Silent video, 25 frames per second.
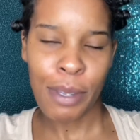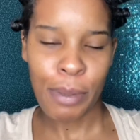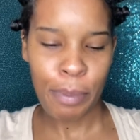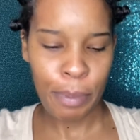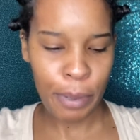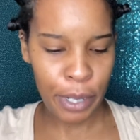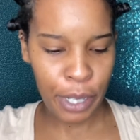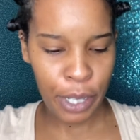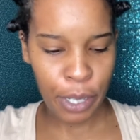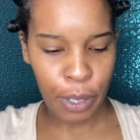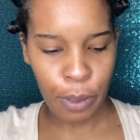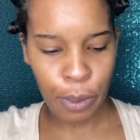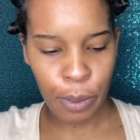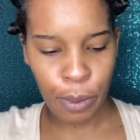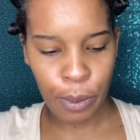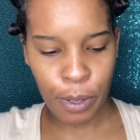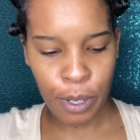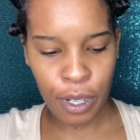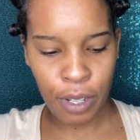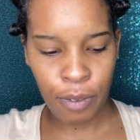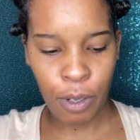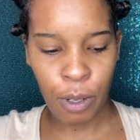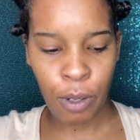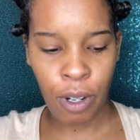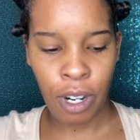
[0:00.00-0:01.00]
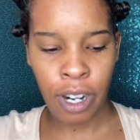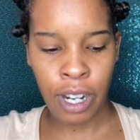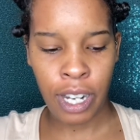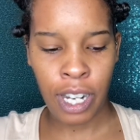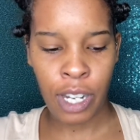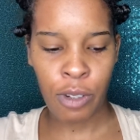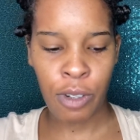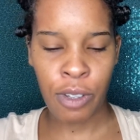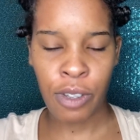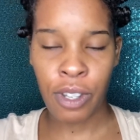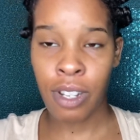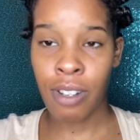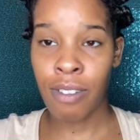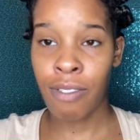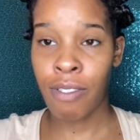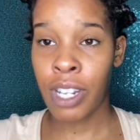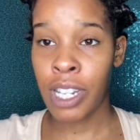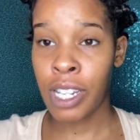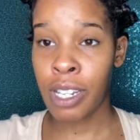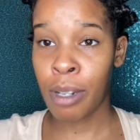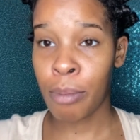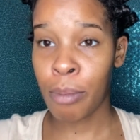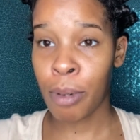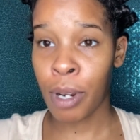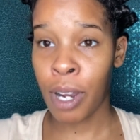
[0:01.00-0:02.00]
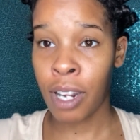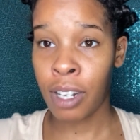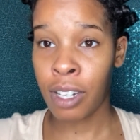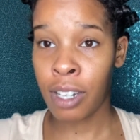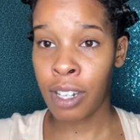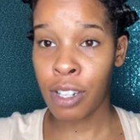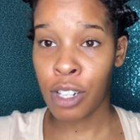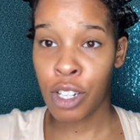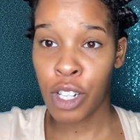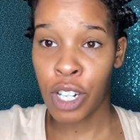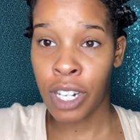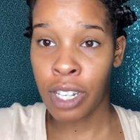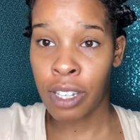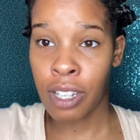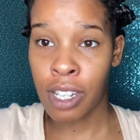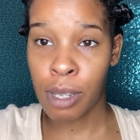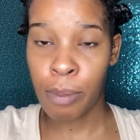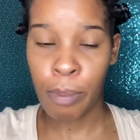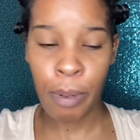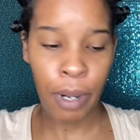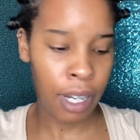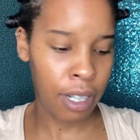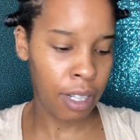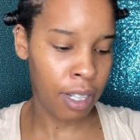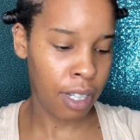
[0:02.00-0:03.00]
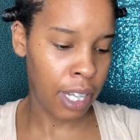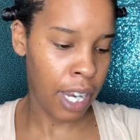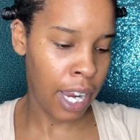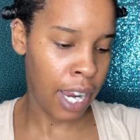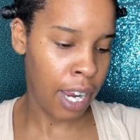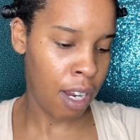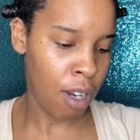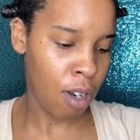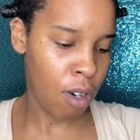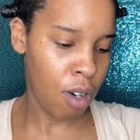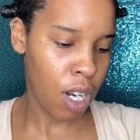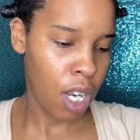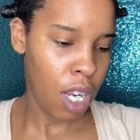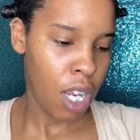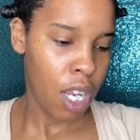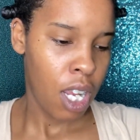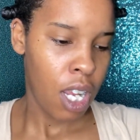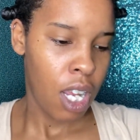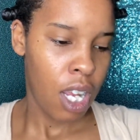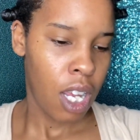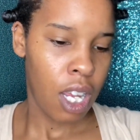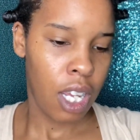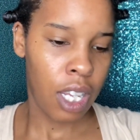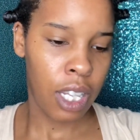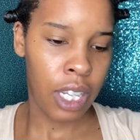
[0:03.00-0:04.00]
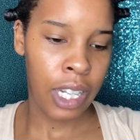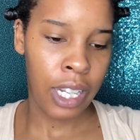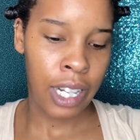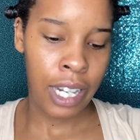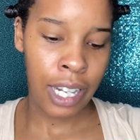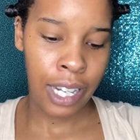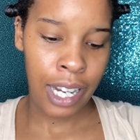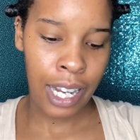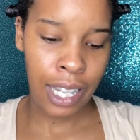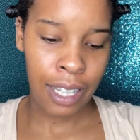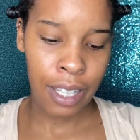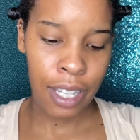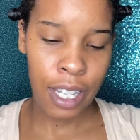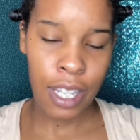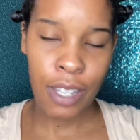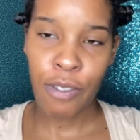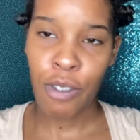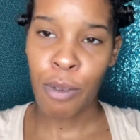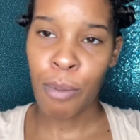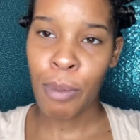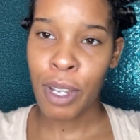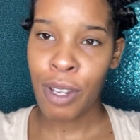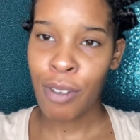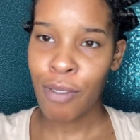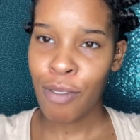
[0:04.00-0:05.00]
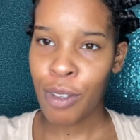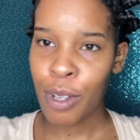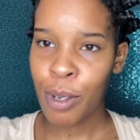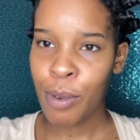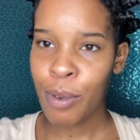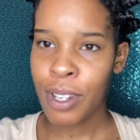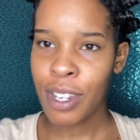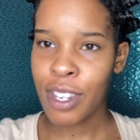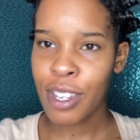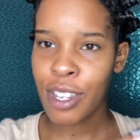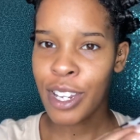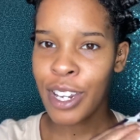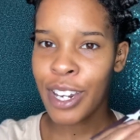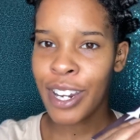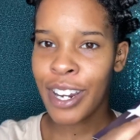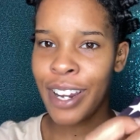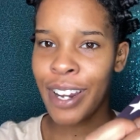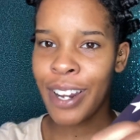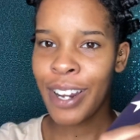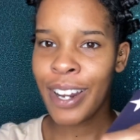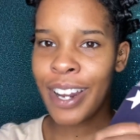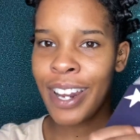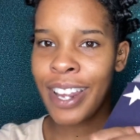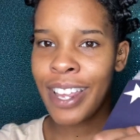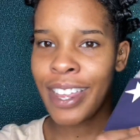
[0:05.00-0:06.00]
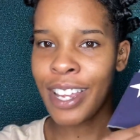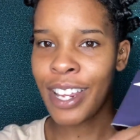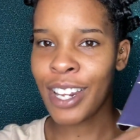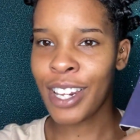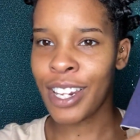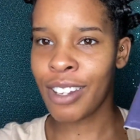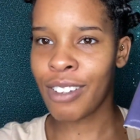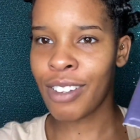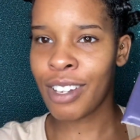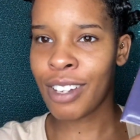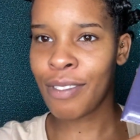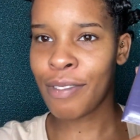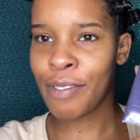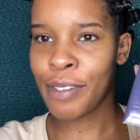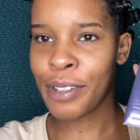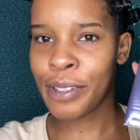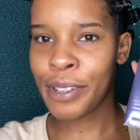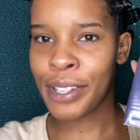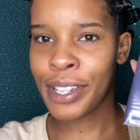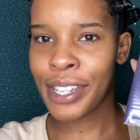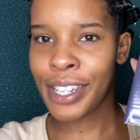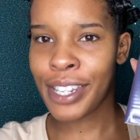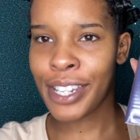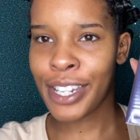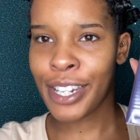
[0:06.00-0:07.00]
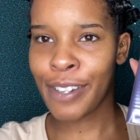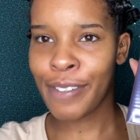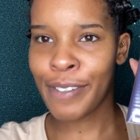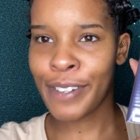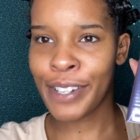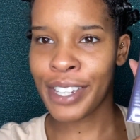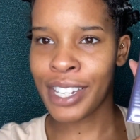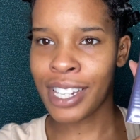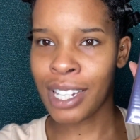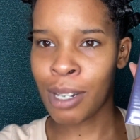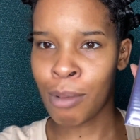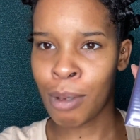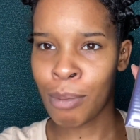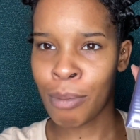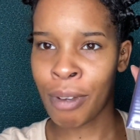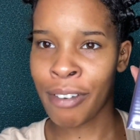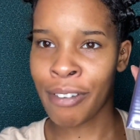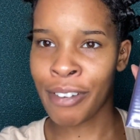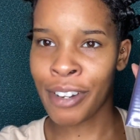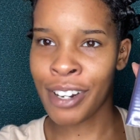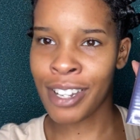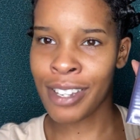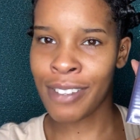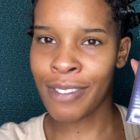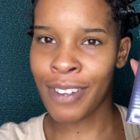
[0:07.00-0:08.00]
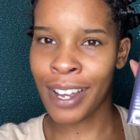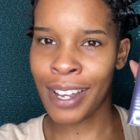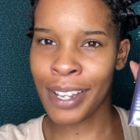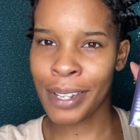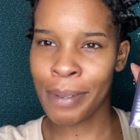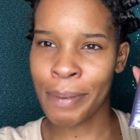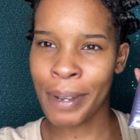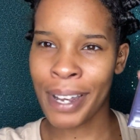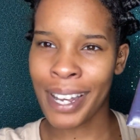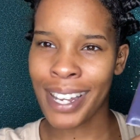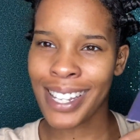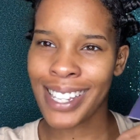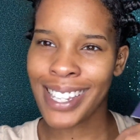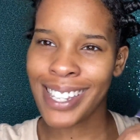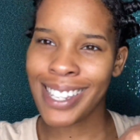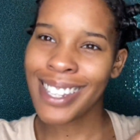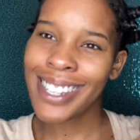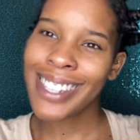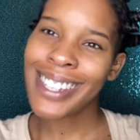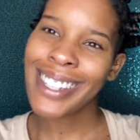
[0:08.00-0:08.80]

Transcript: pretty cool. So if you are interested in vegan products, check this product out. Again, I got these from Influencer. Thank you, Influencer, for sending me my first VoxBox.